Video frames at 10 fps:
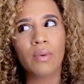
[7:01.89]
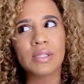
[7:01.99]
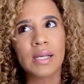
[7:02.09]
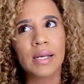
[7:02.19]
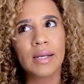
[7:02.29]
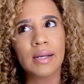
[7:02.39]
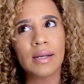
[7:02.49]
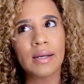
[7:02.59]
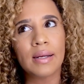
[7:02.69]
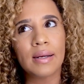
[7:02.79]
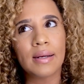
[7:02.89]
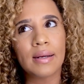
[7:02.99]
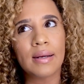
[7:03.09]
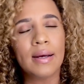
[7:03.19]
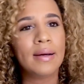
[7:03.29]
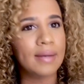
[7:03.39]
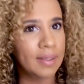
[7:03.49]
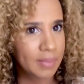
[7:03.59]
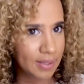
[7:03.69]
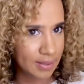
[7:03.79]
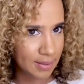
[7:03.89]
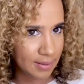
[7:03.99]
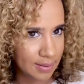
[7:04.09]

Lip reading: was like, all right, bitch,